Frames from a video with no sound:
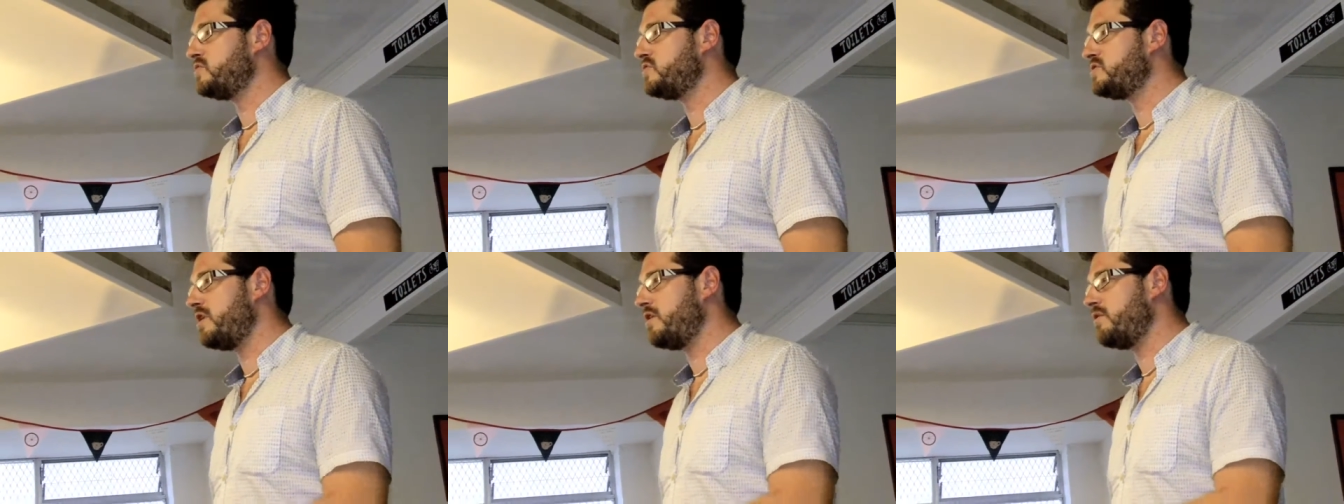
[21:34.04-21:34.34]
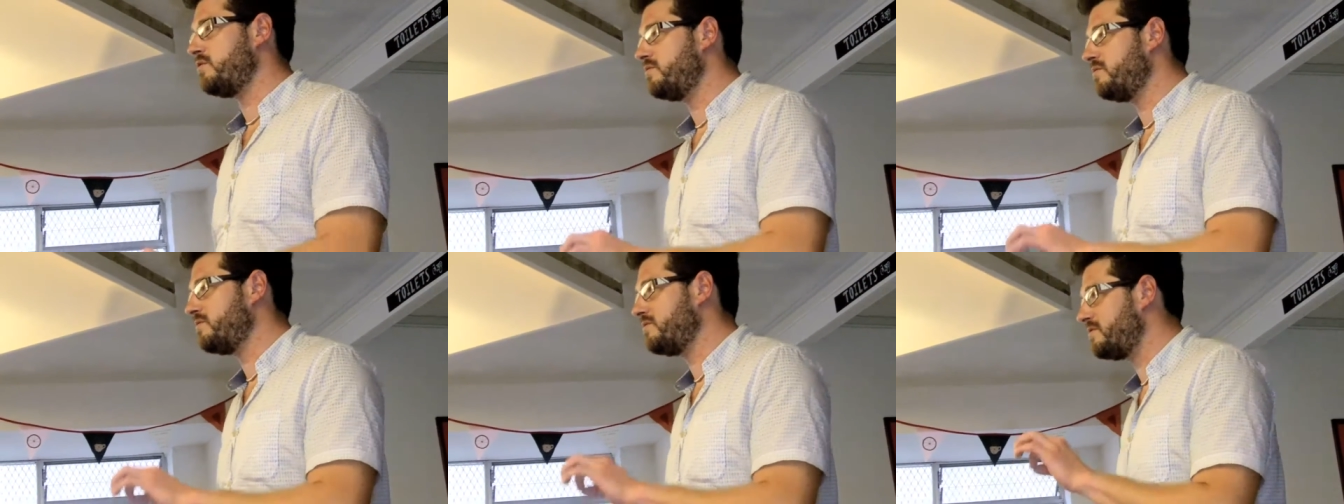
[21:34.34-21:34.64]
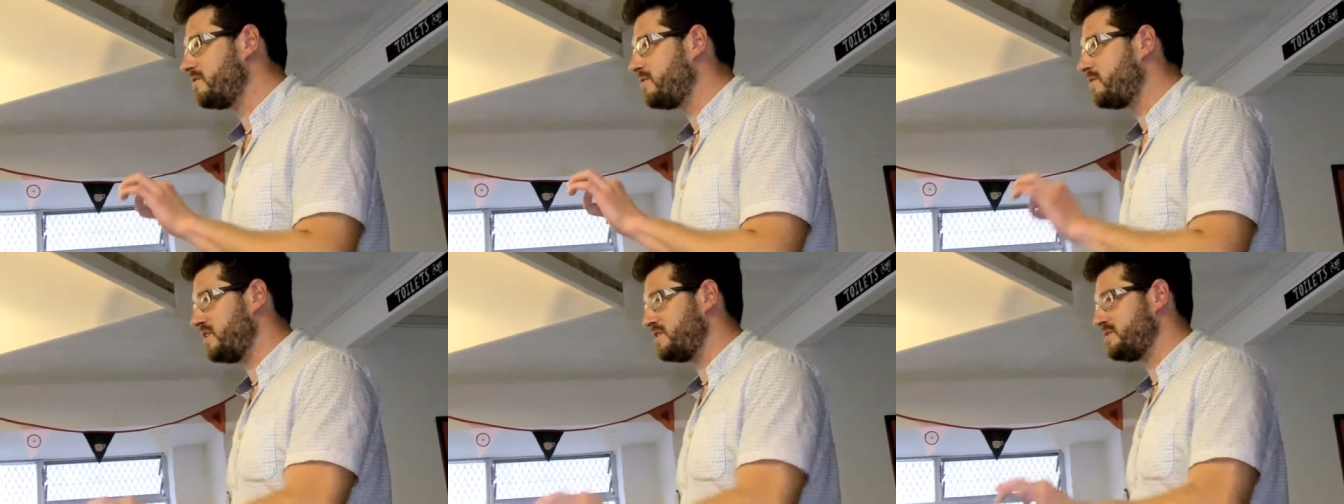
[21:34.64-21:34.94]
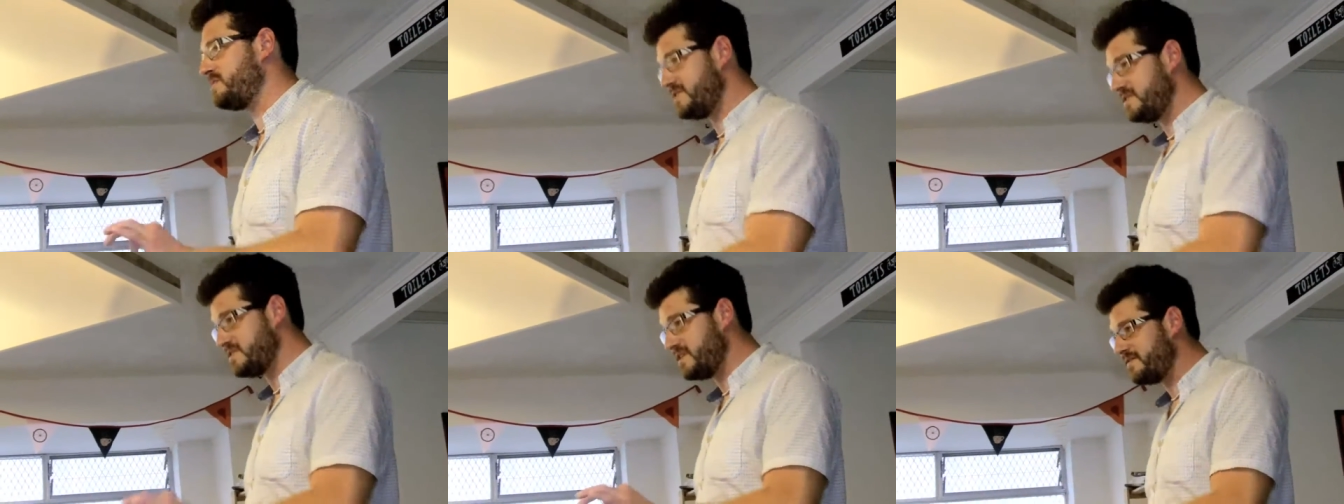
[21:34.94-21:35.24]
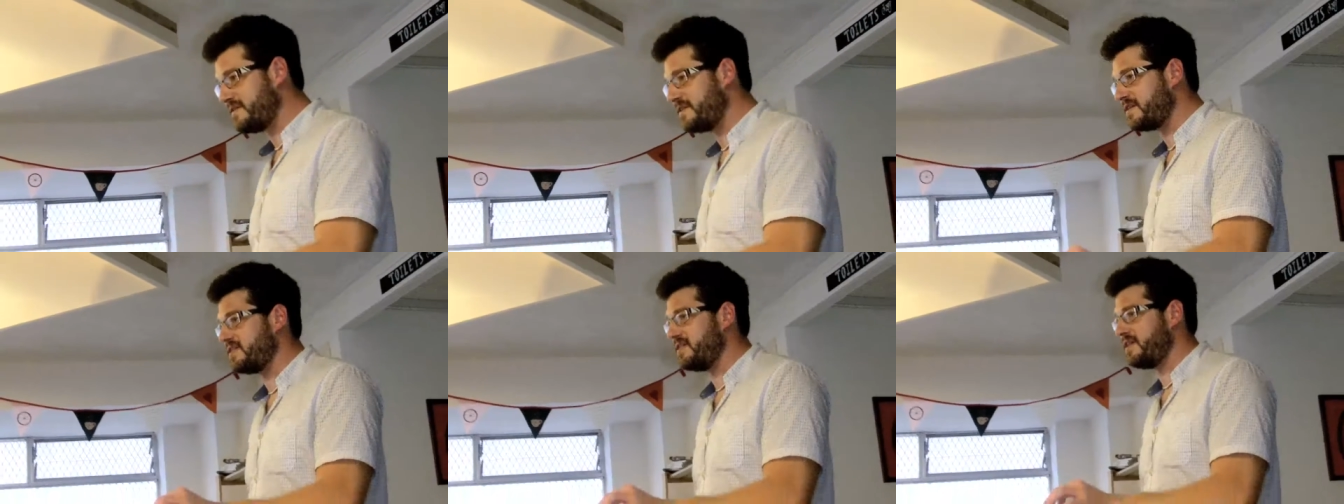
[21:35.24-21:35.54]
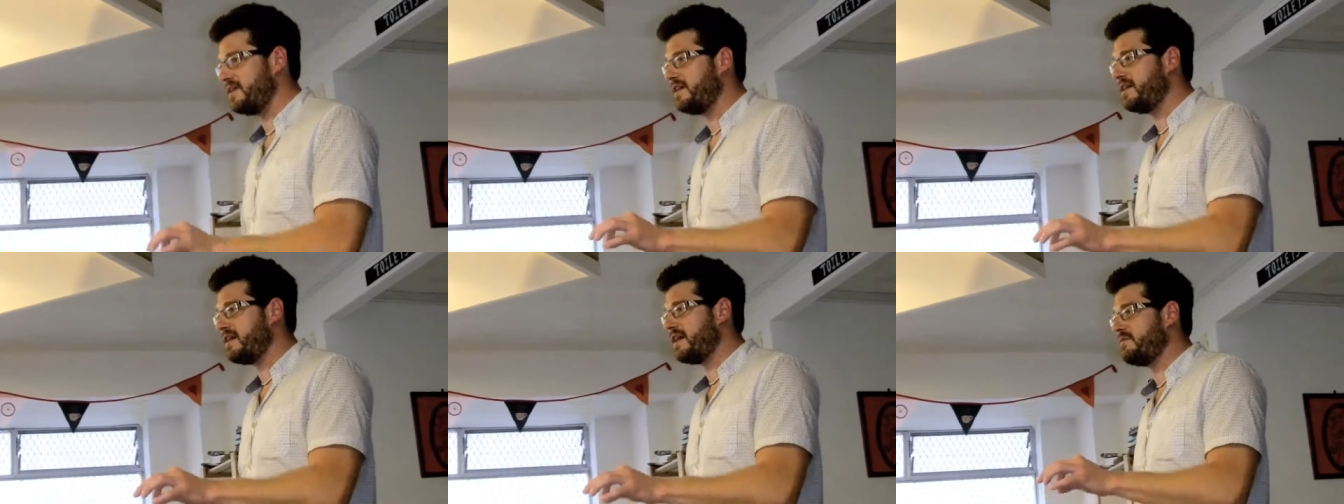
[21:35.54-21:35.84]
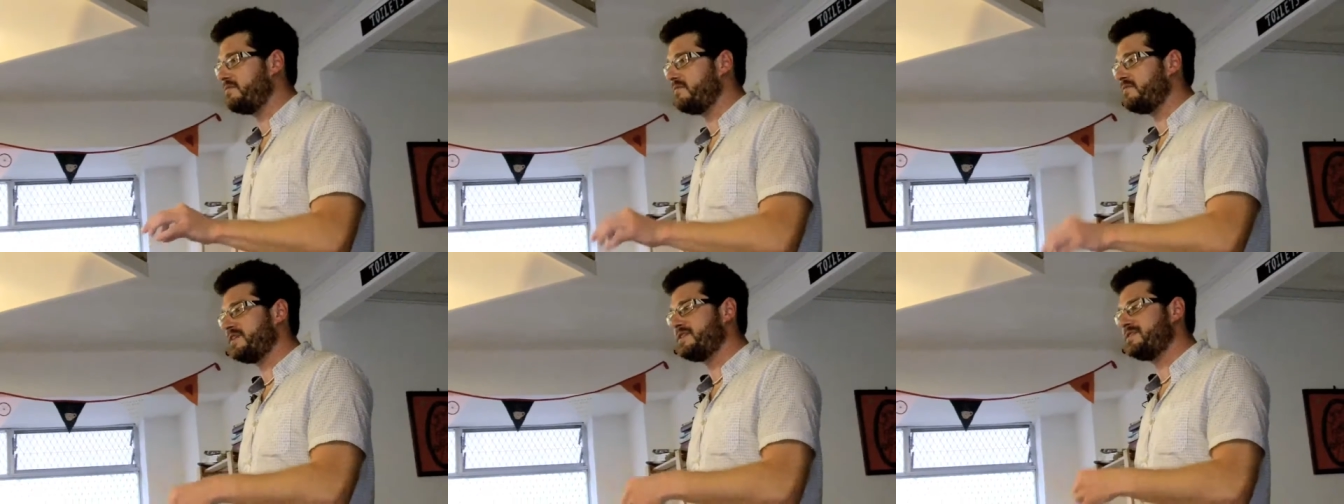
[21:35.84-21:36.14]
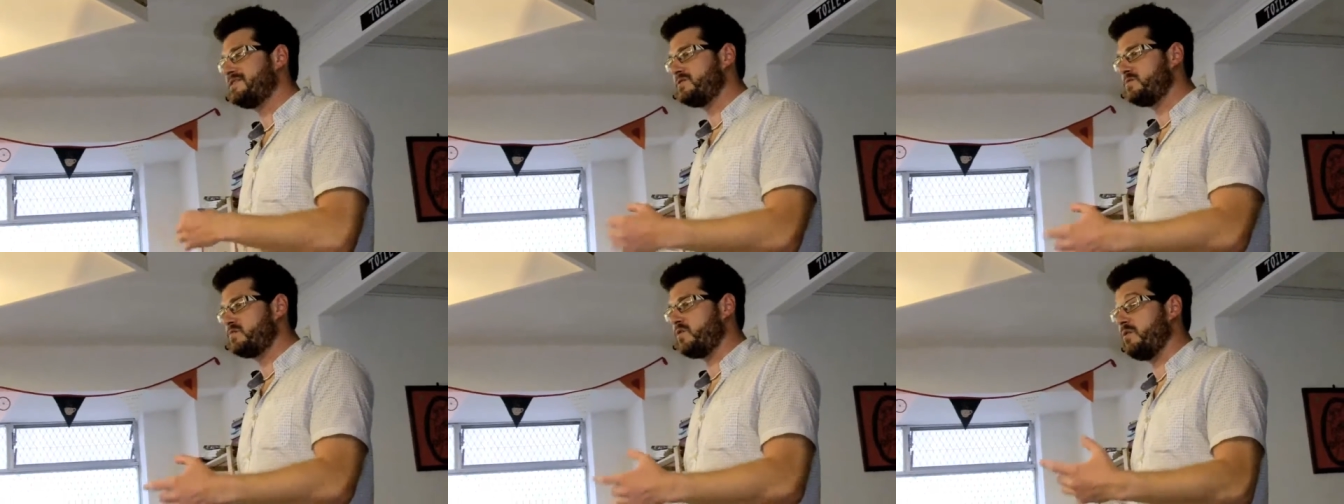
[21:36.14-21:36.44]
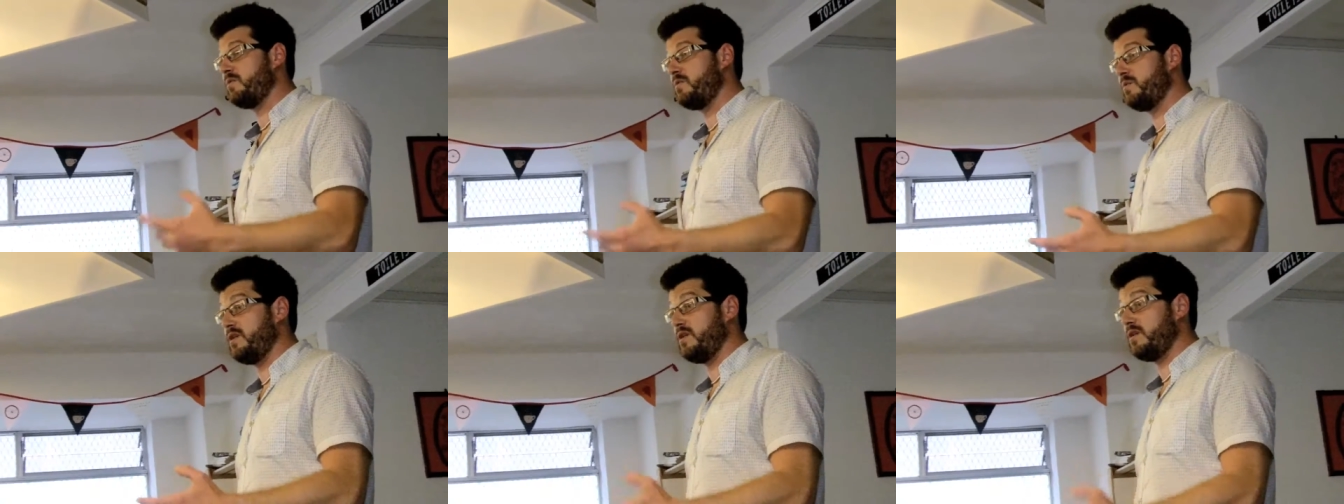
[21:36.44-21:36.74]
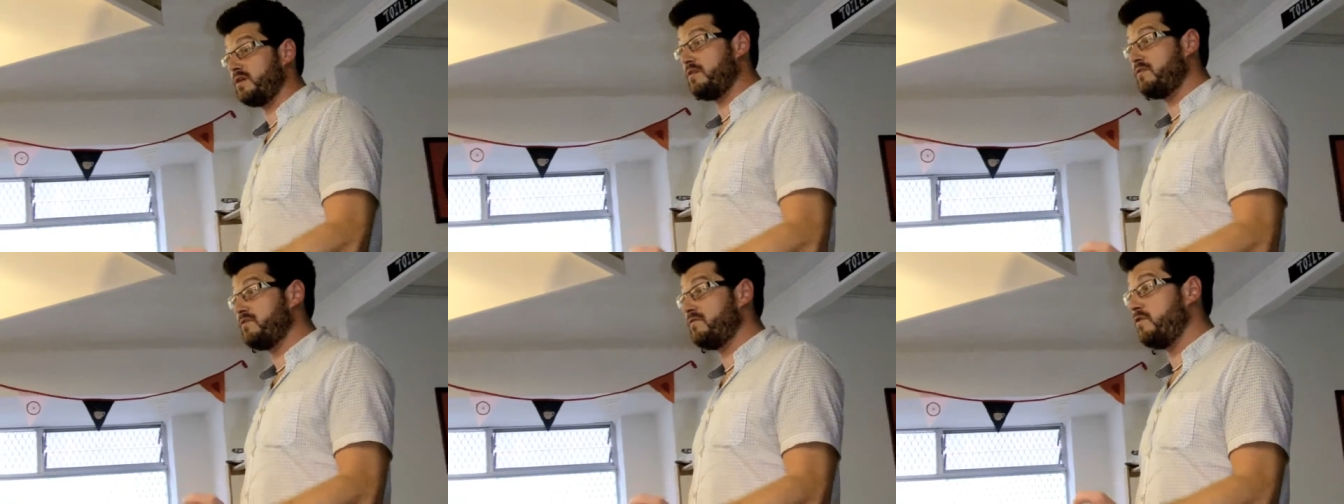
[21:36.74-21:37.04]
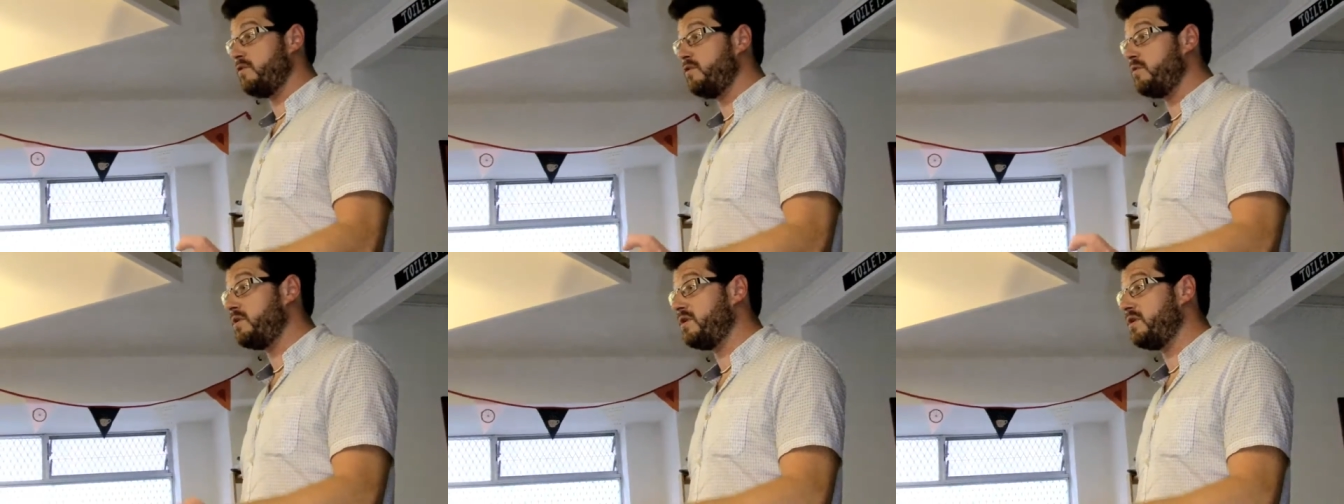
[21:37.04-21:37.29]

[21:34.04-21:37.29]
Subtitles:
So quite specifically, this is what we're looking for.